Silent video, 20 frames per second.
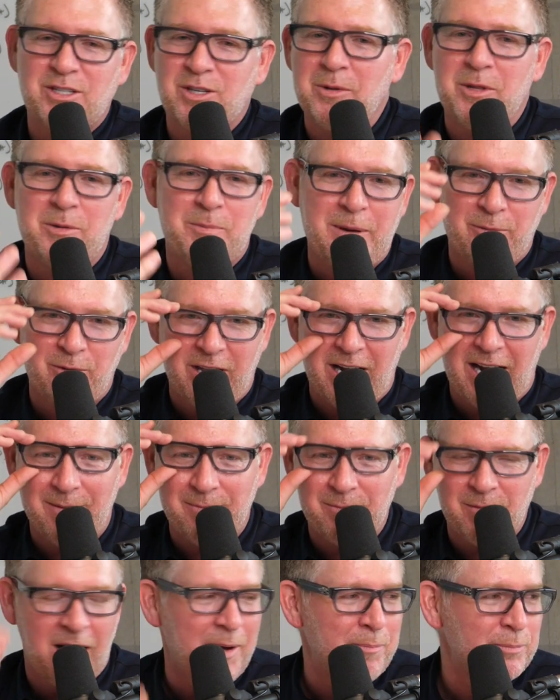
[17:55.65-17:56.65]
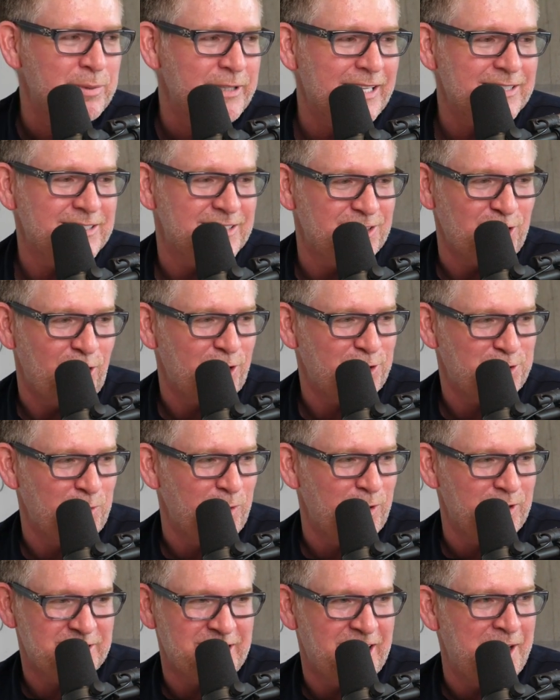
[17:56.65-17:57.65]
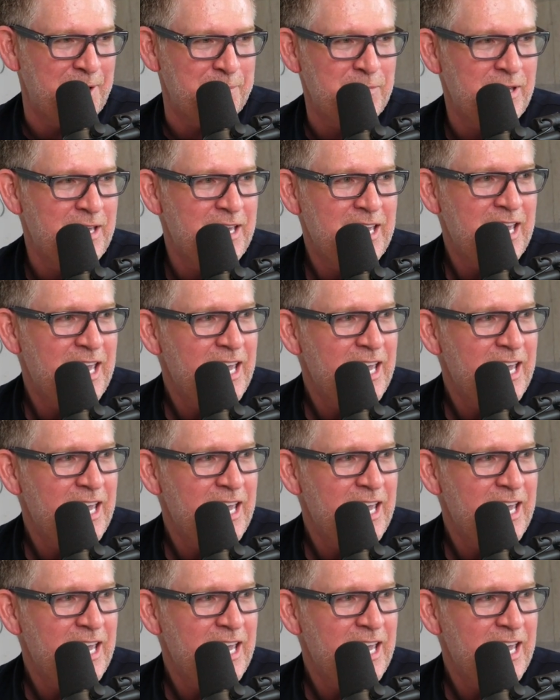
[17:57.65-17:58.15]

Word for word: some of the people that I'm, I'm blessed to talk to all the time,